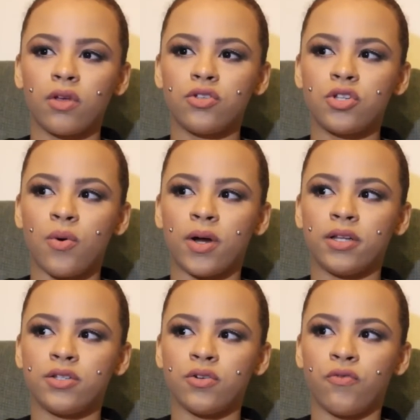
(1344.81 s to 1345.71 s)
so on
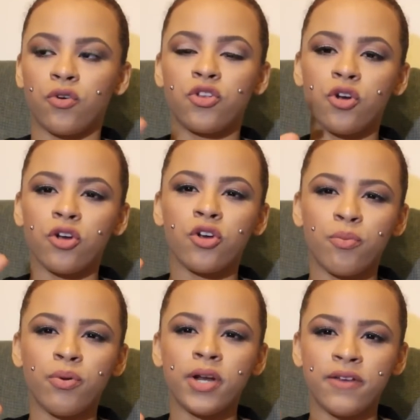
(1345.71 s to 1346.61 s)
and so forth. You're
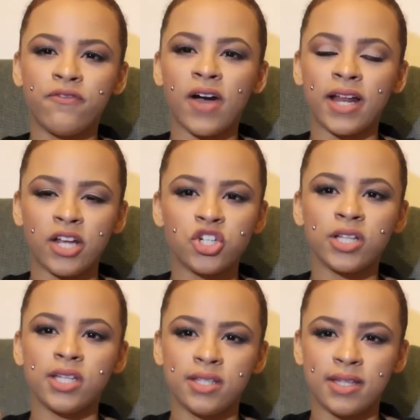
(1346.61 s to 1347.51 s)
pretty
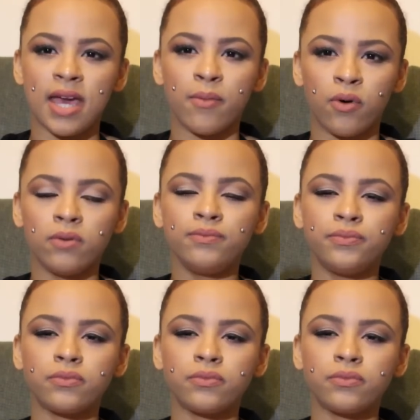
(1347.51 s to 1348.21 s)
financially stable.